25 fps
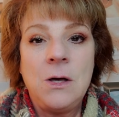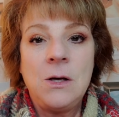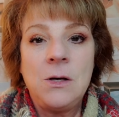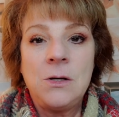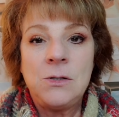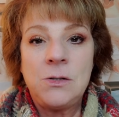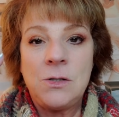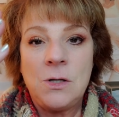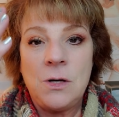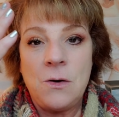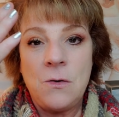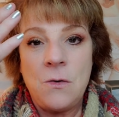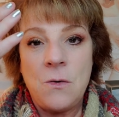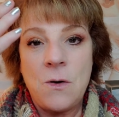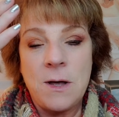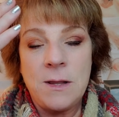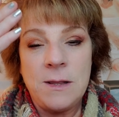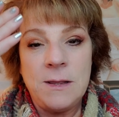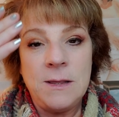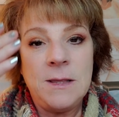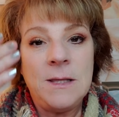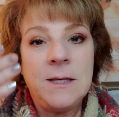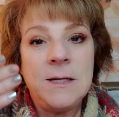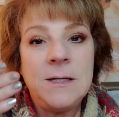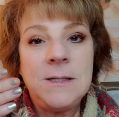So
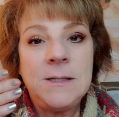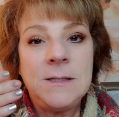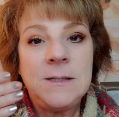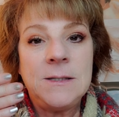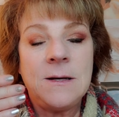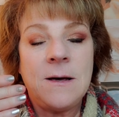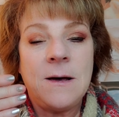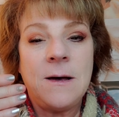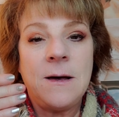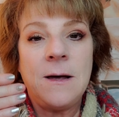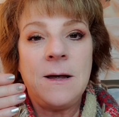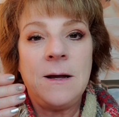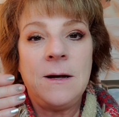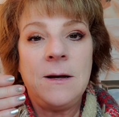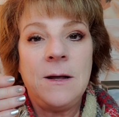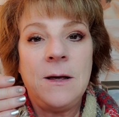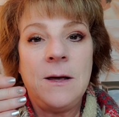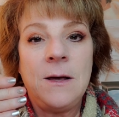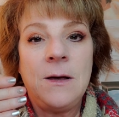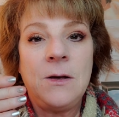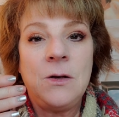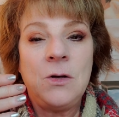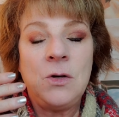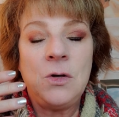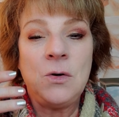on this side,
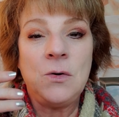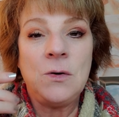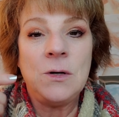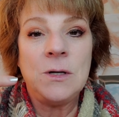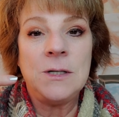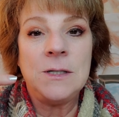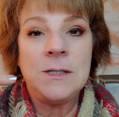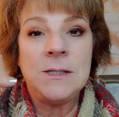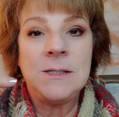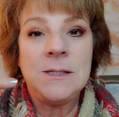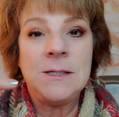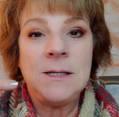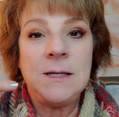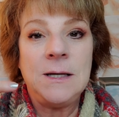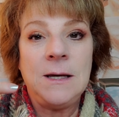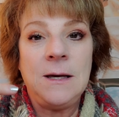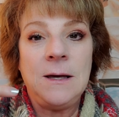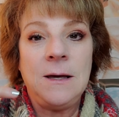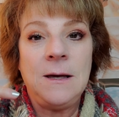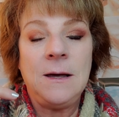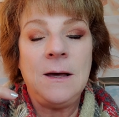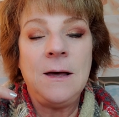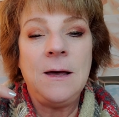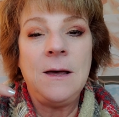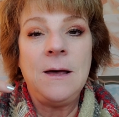you can
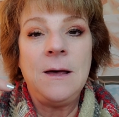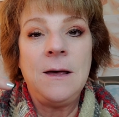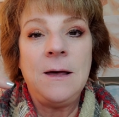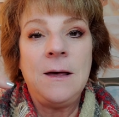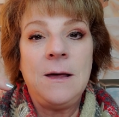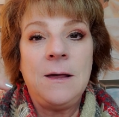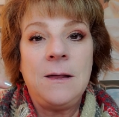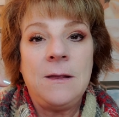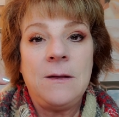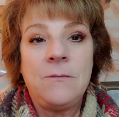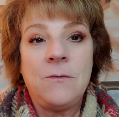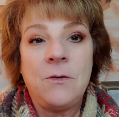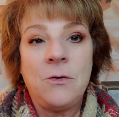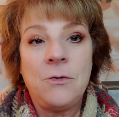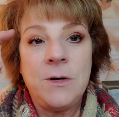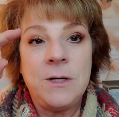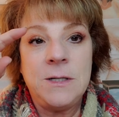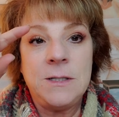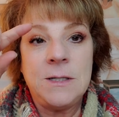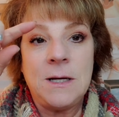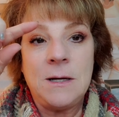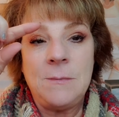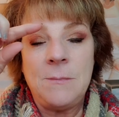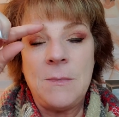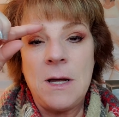see I've already
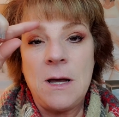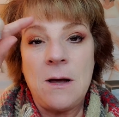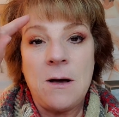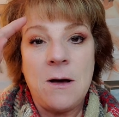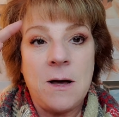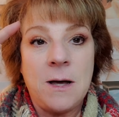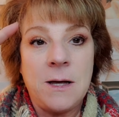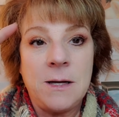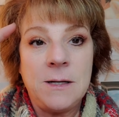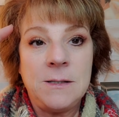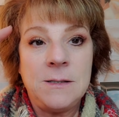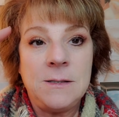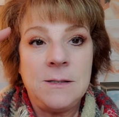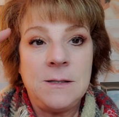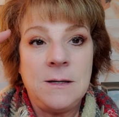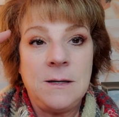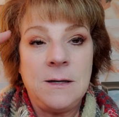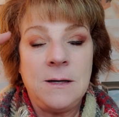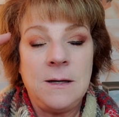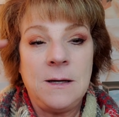done my eyes.